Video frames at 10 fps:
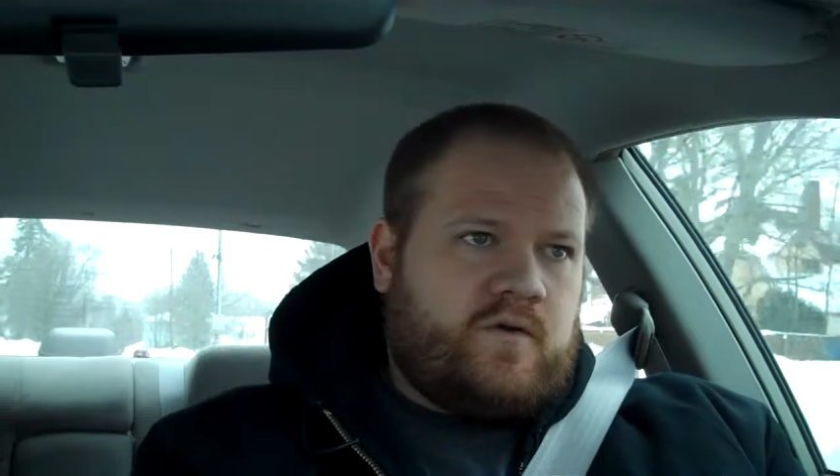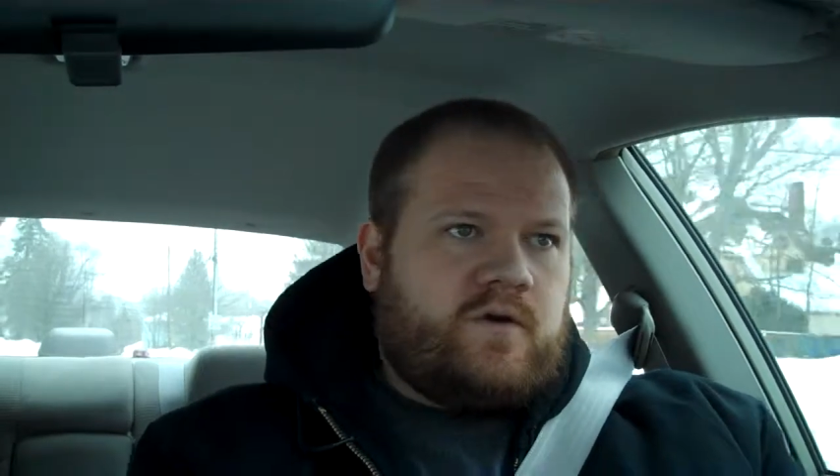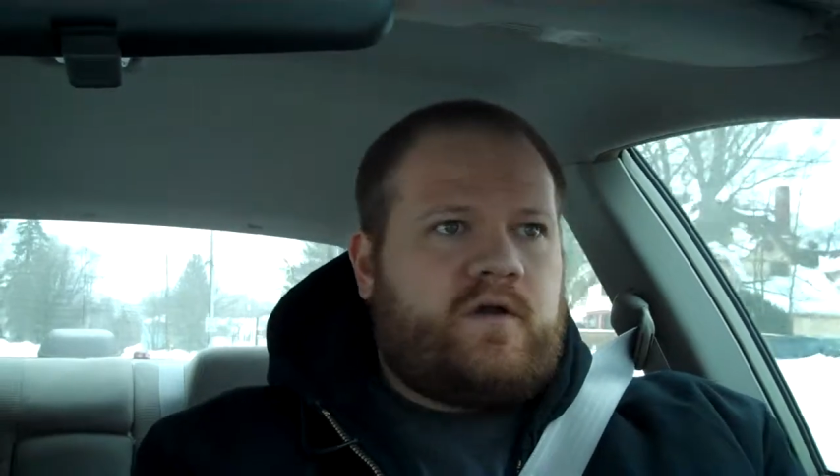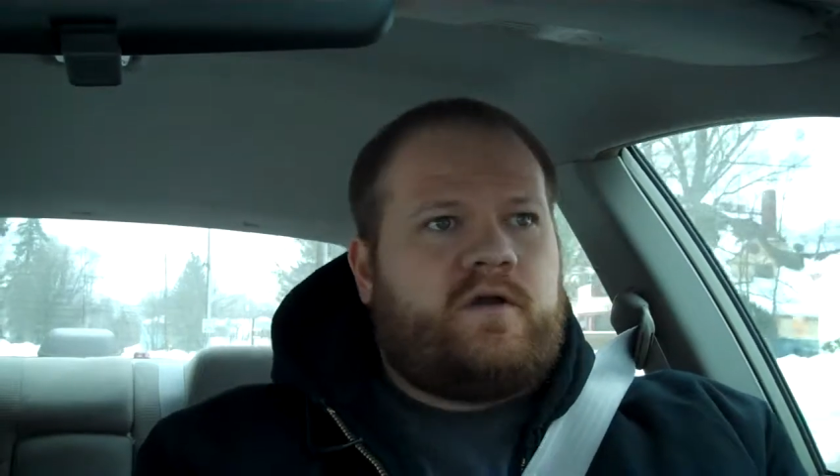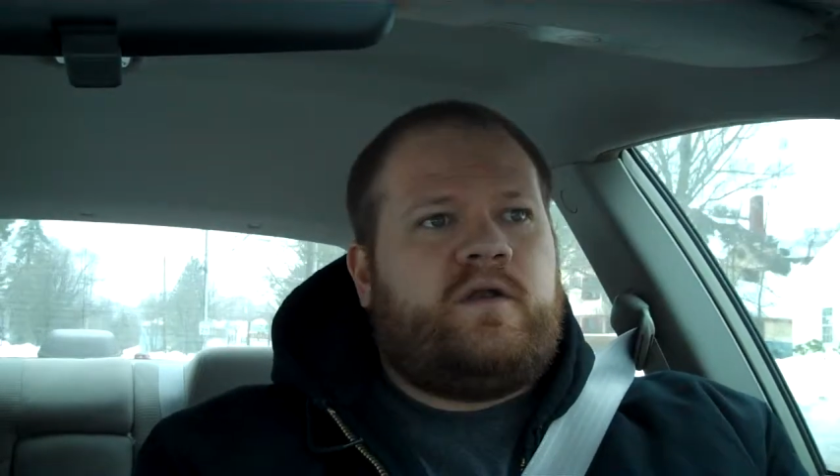
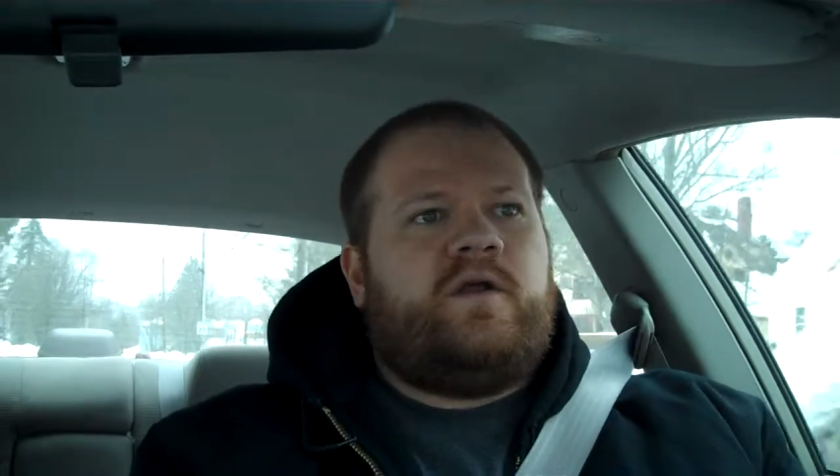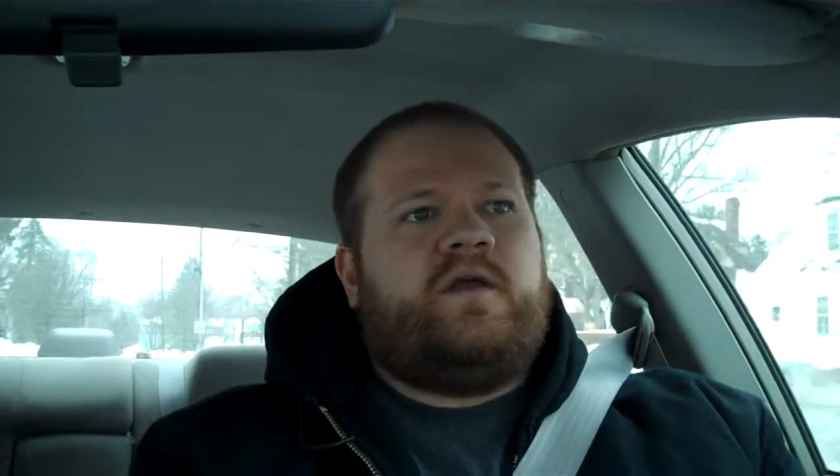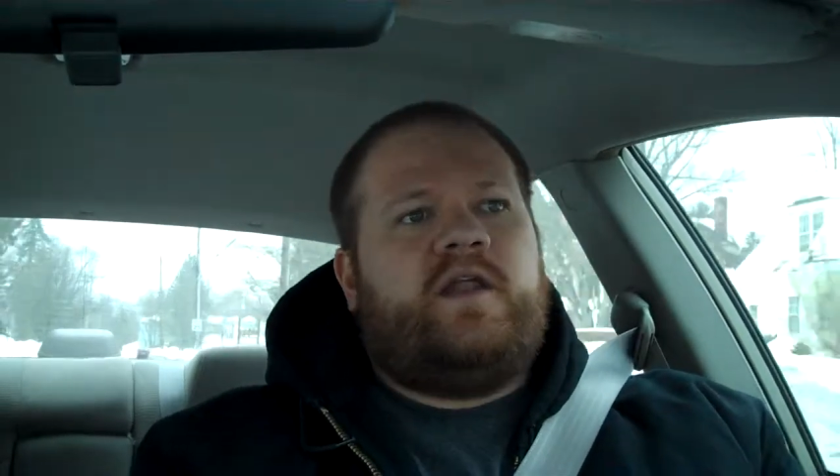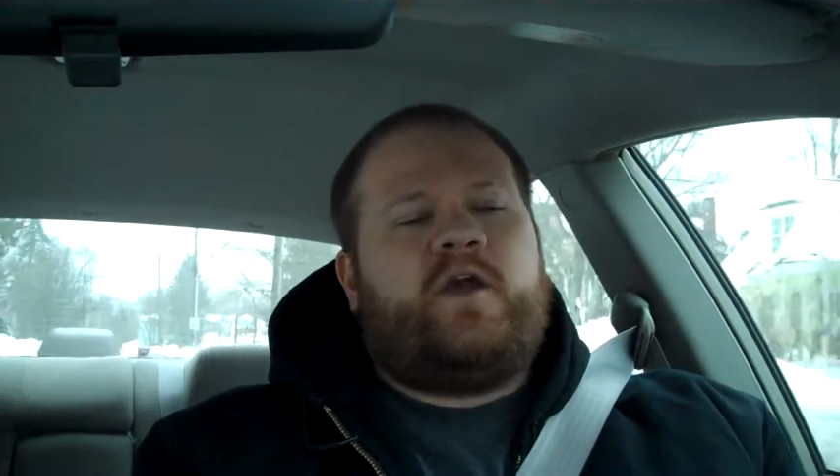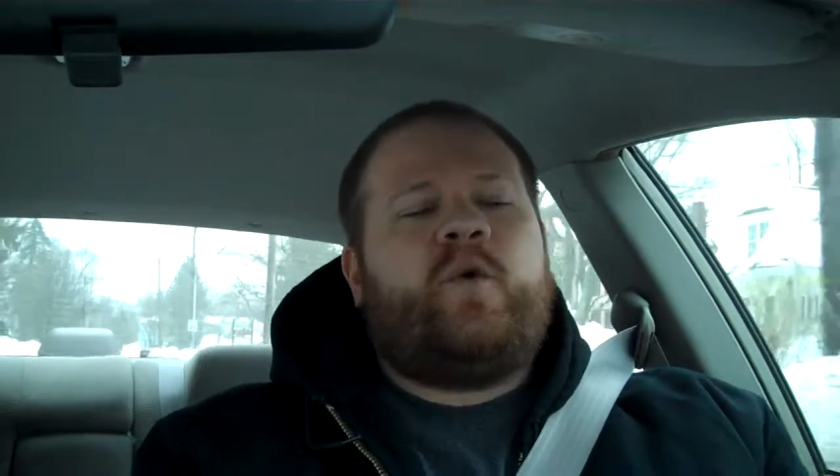or
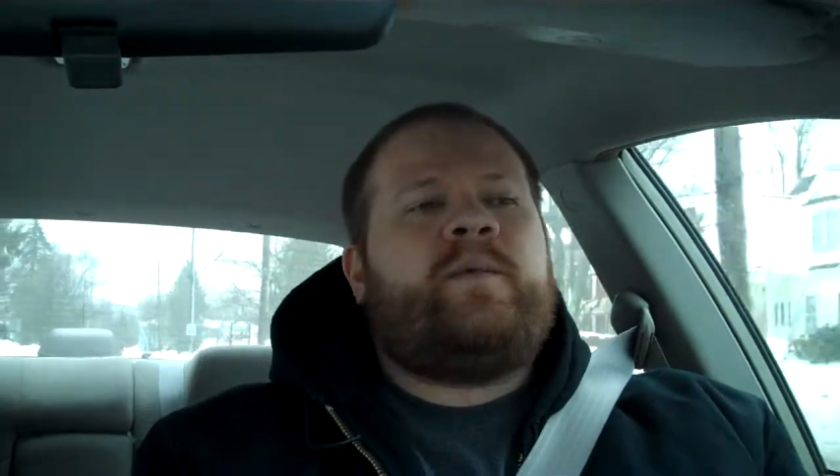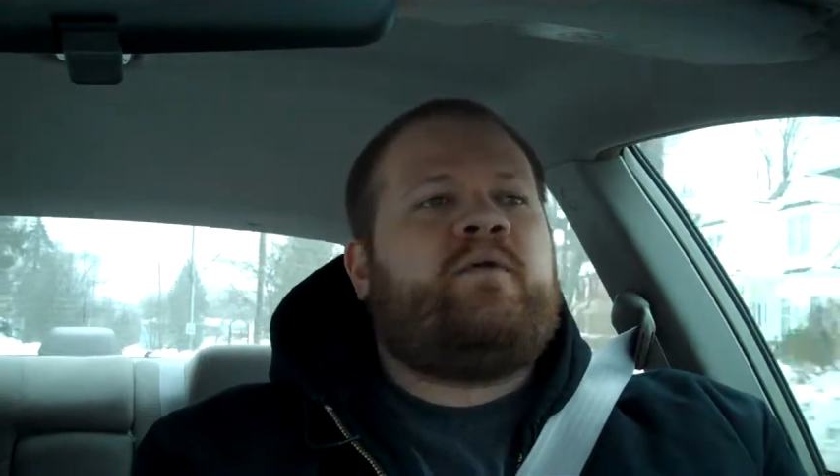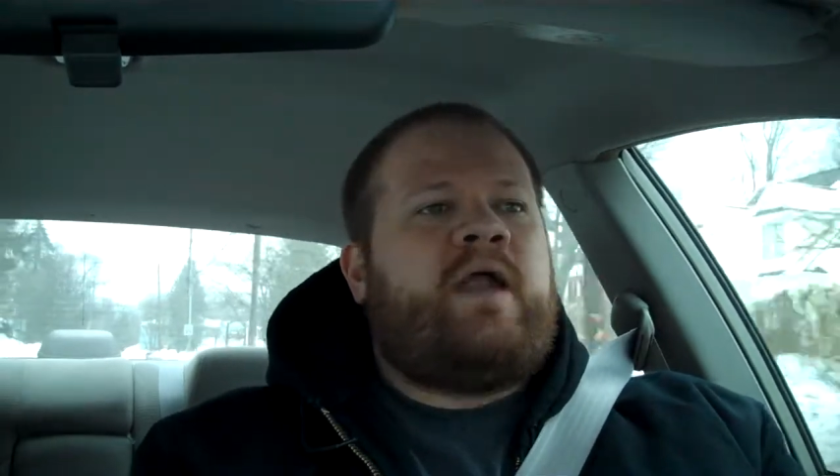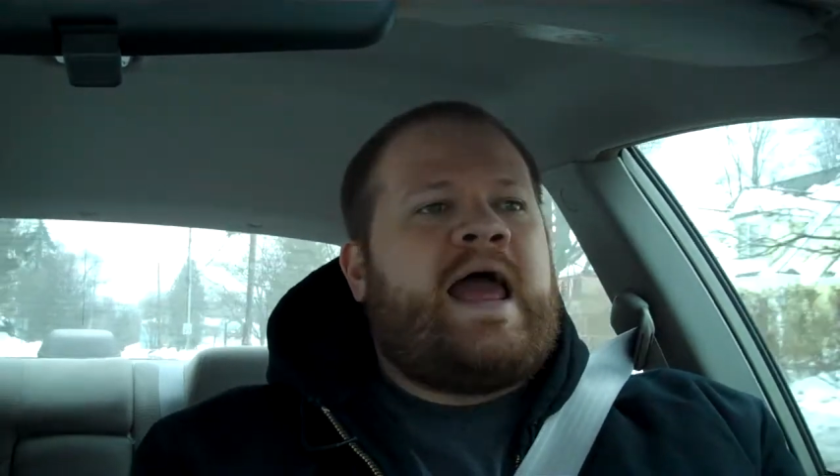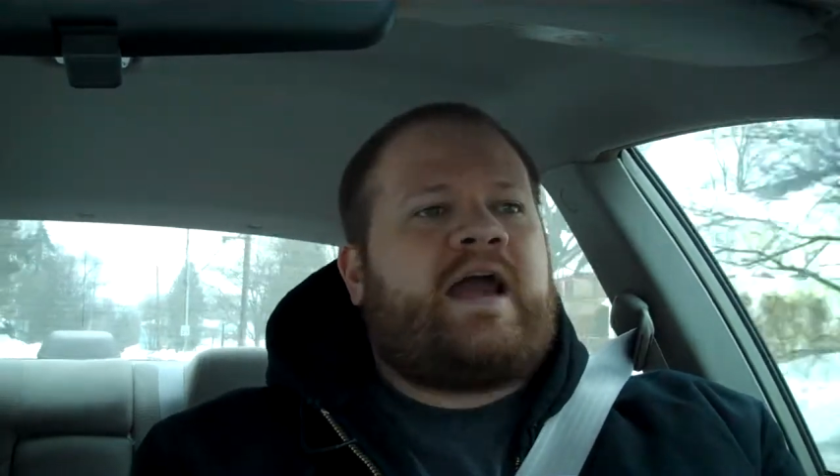an
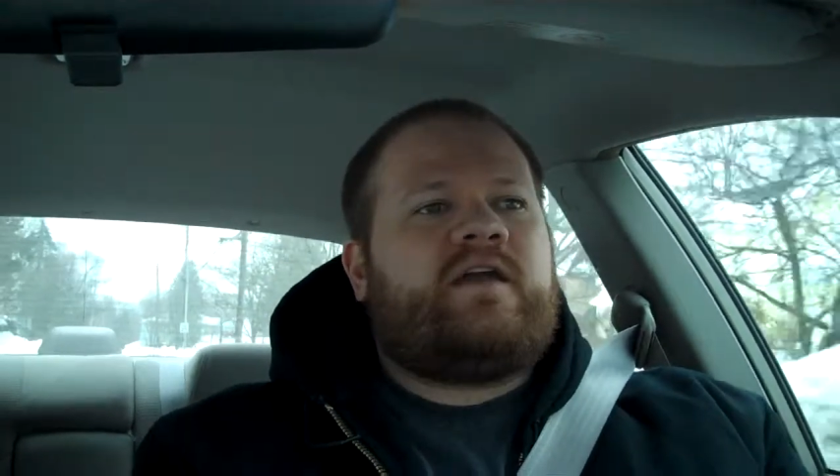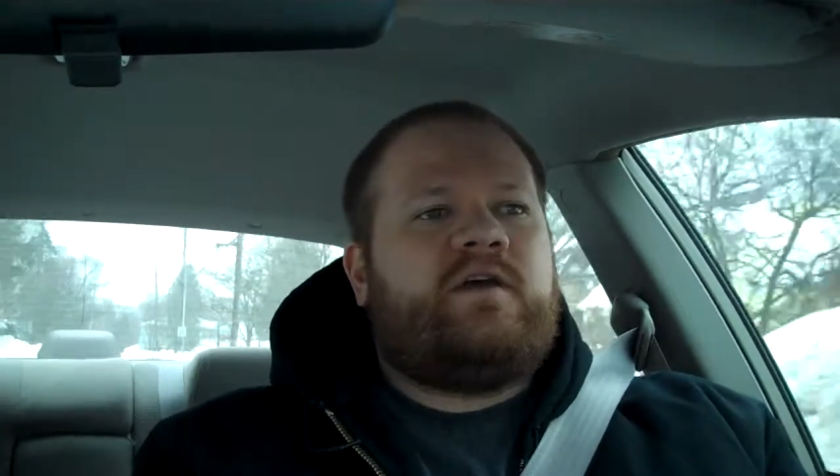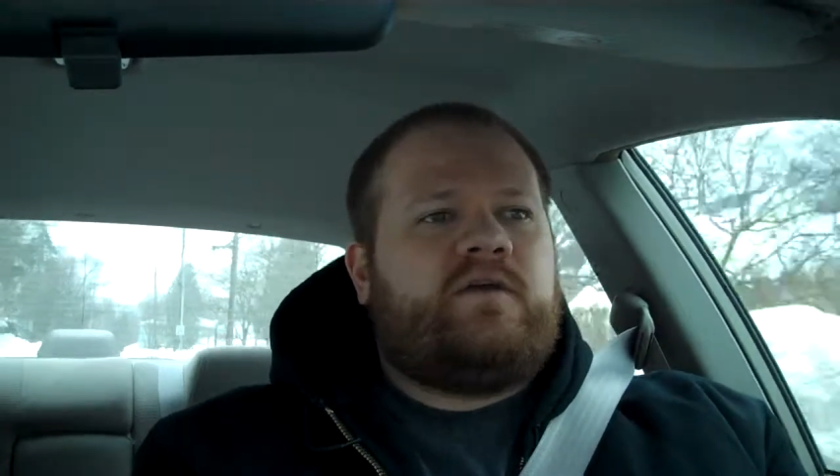equipment rack